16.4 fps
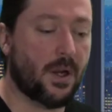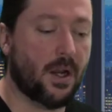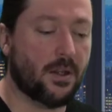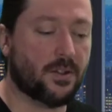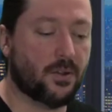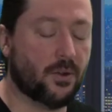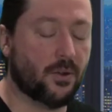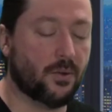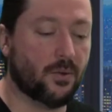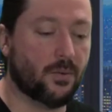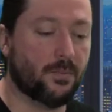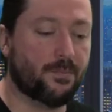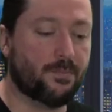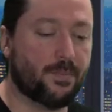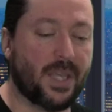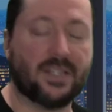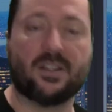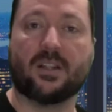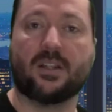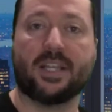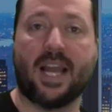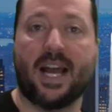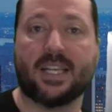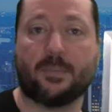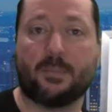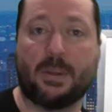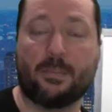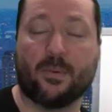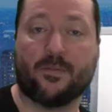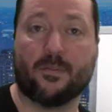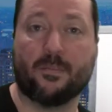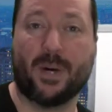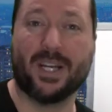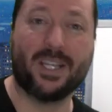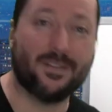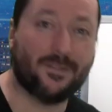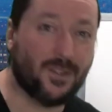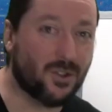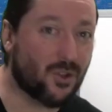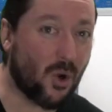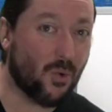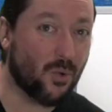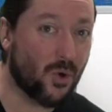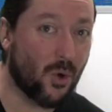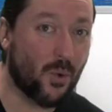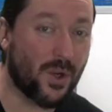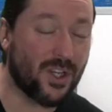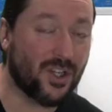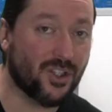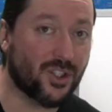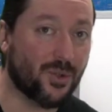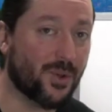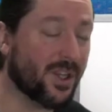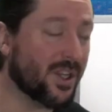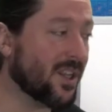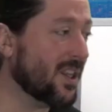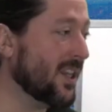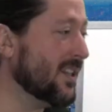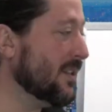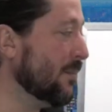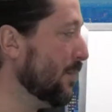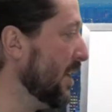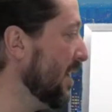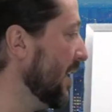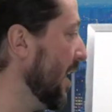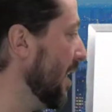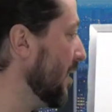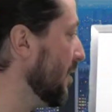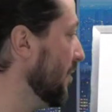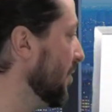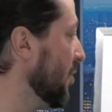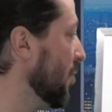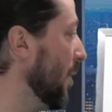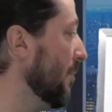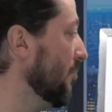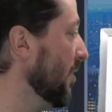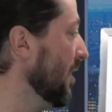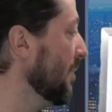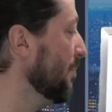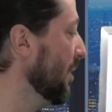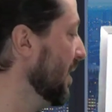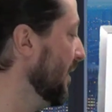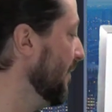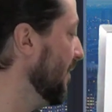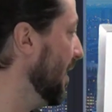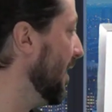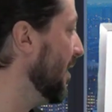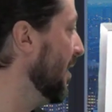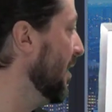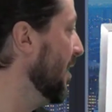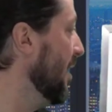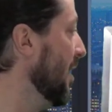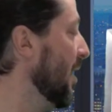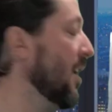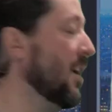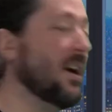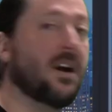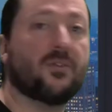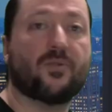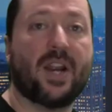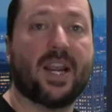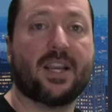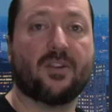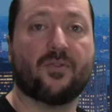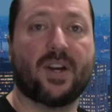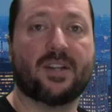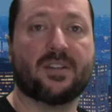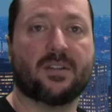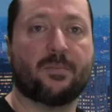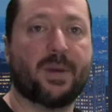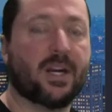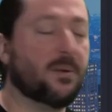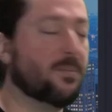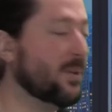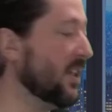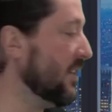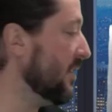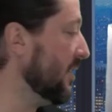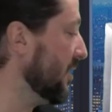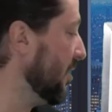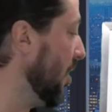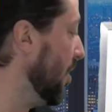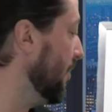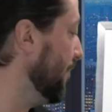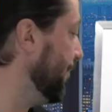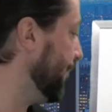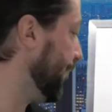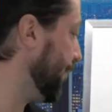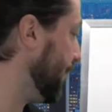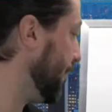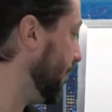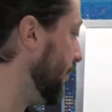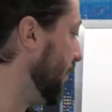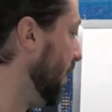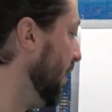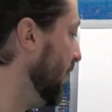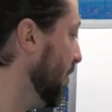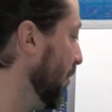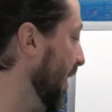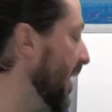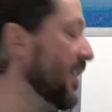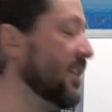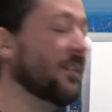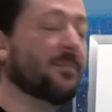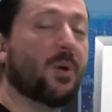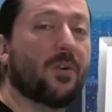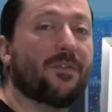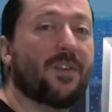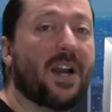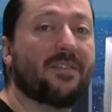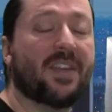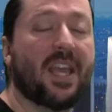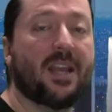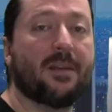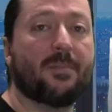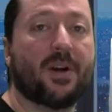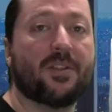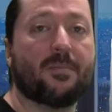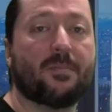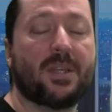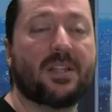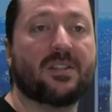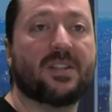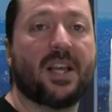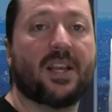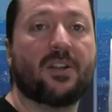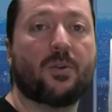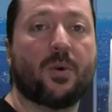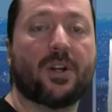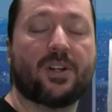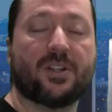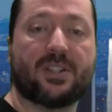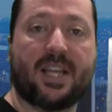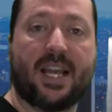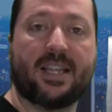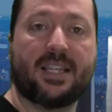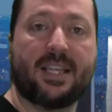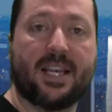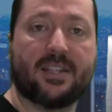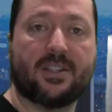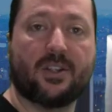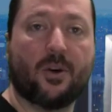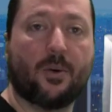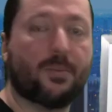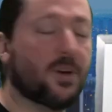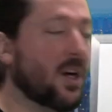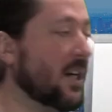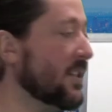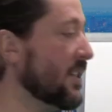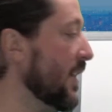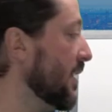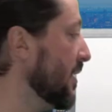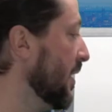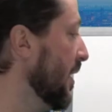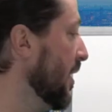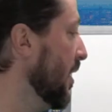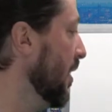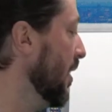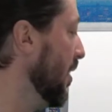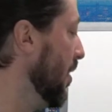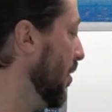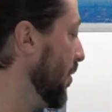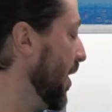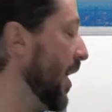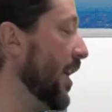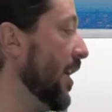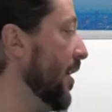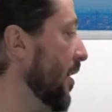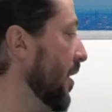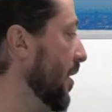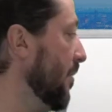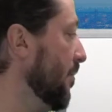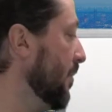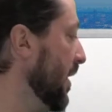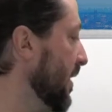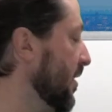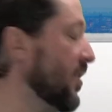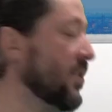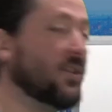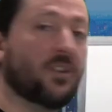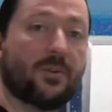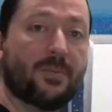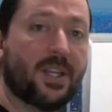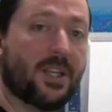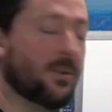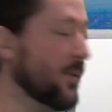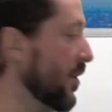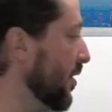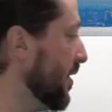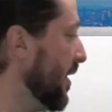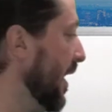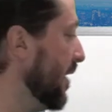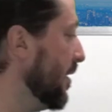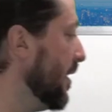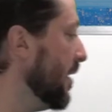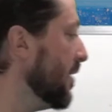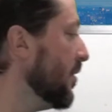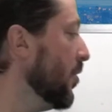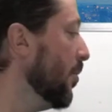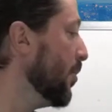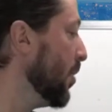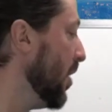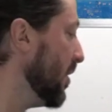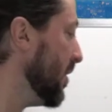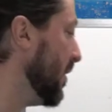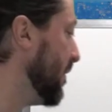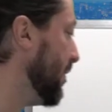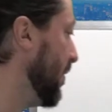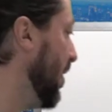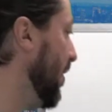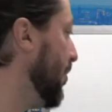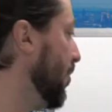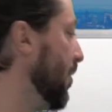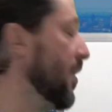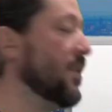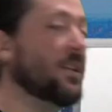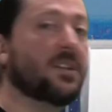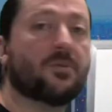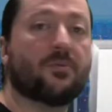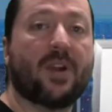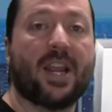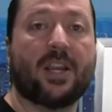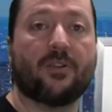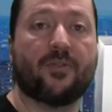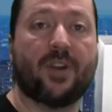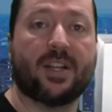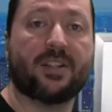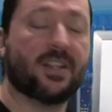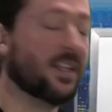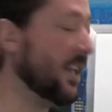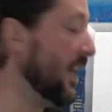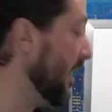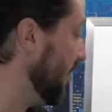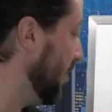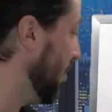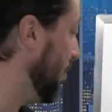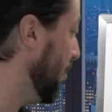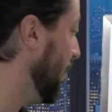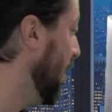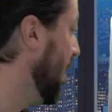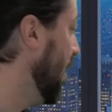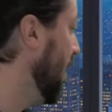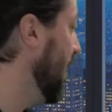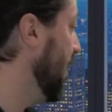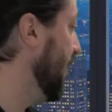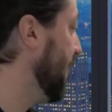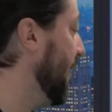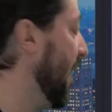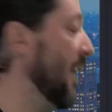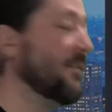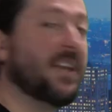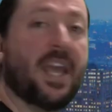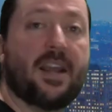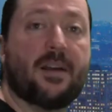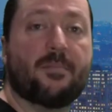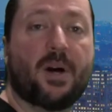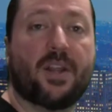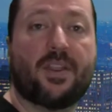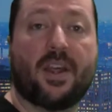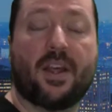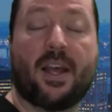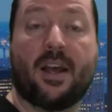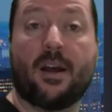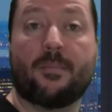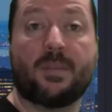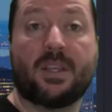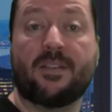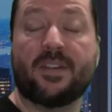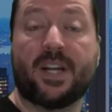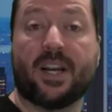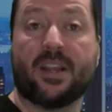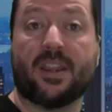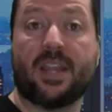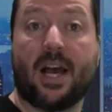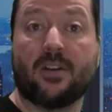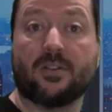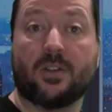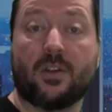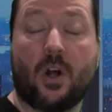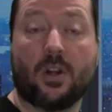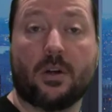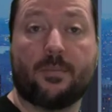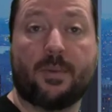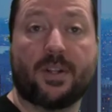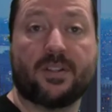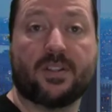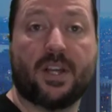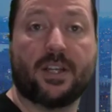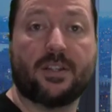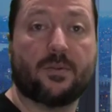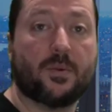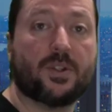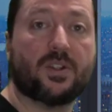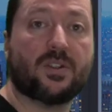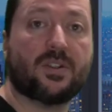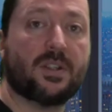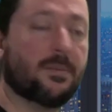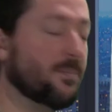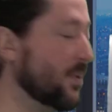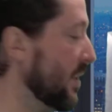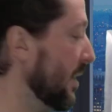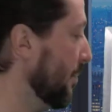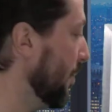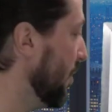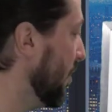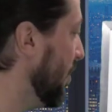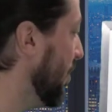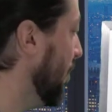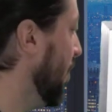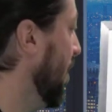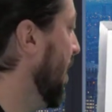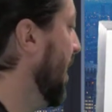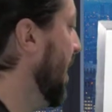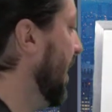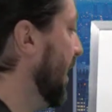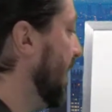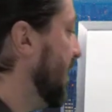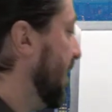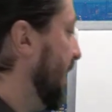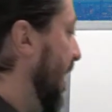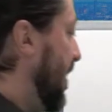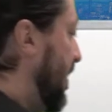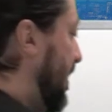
to basically ask people for money if you don't know what you're doing. I think it's a bit unethical. So I really believe that Rank and Rent is a better place to start. So getting to about 5K a month means that you understand the SEO process. Okay, let's assume that you understand the SEO process for all three of these. Rank and Rent to get to 5K a month, even at $1,000 a month sites, which is simple to do. Let's say the